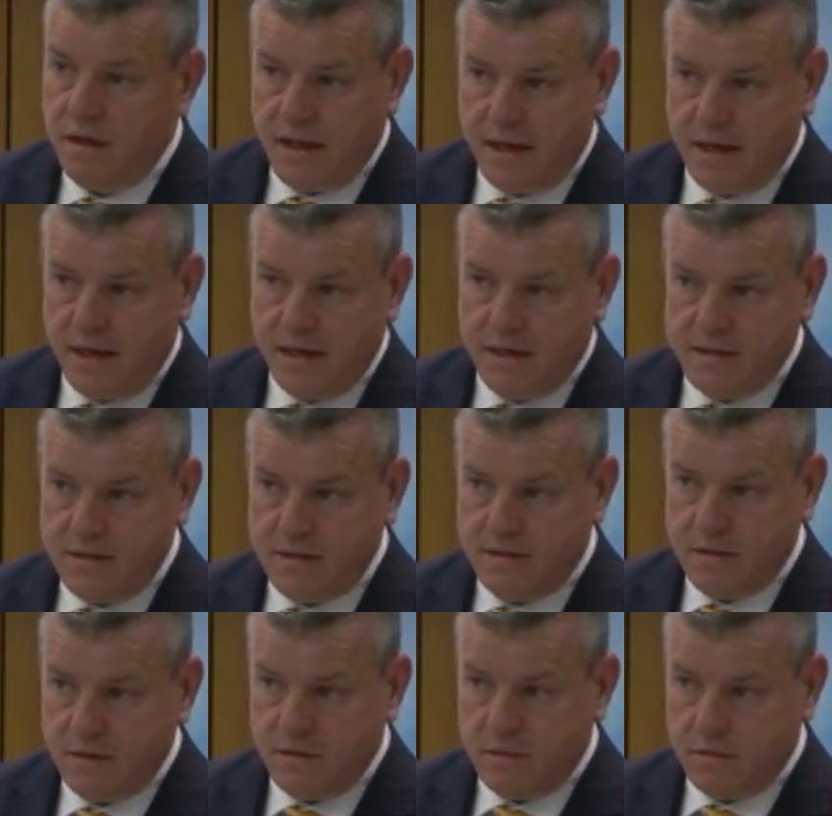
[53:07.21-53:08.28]
that
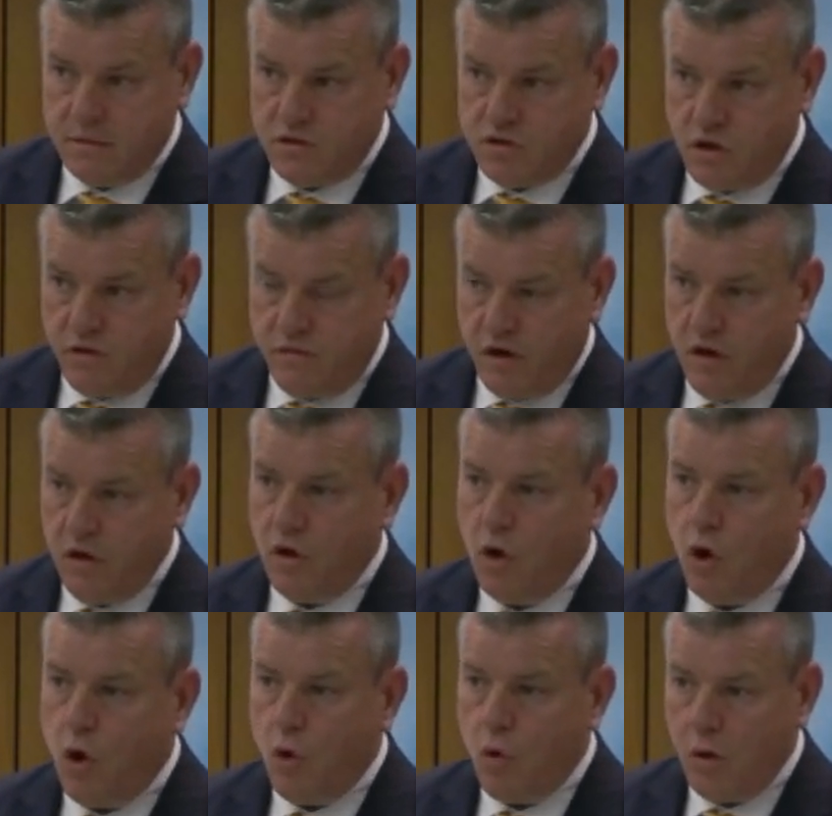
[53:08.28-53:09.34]
is serving
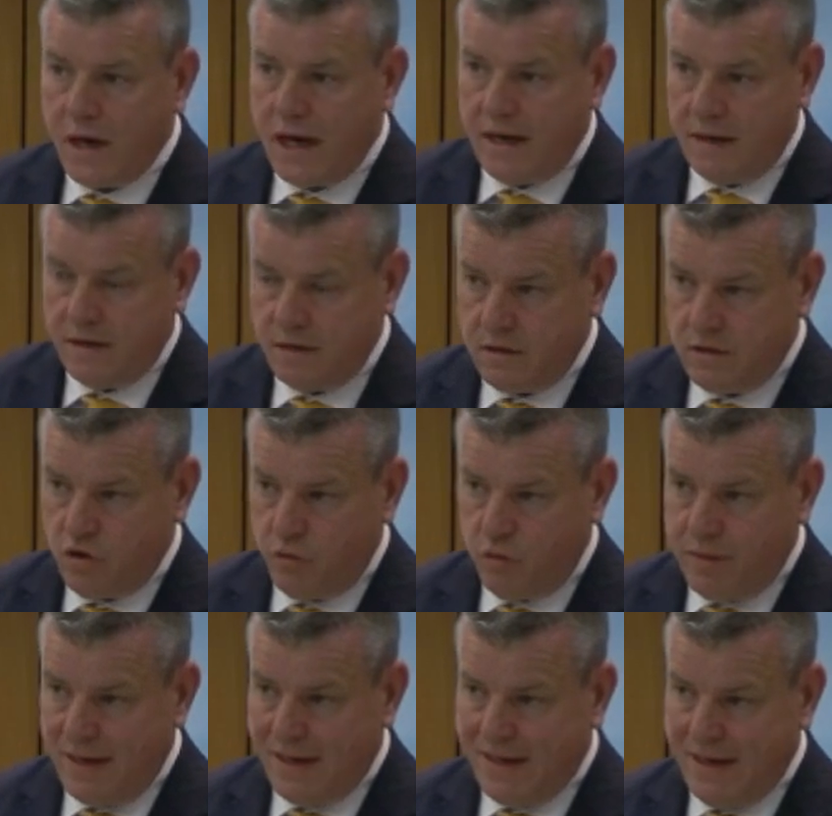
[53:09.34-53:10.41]
only to
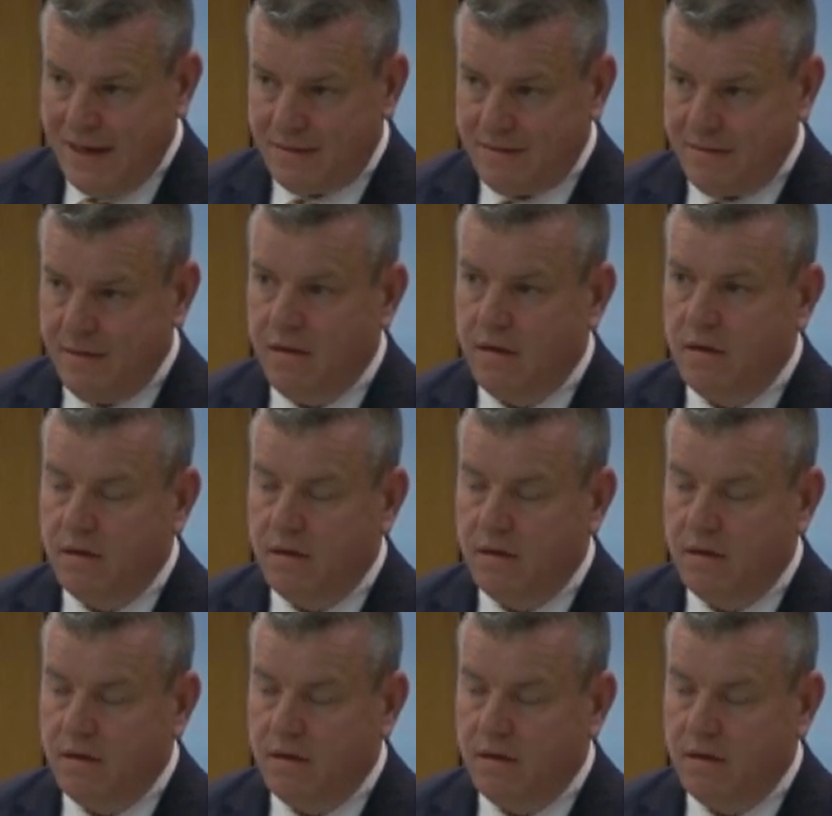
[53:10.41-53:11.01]
placate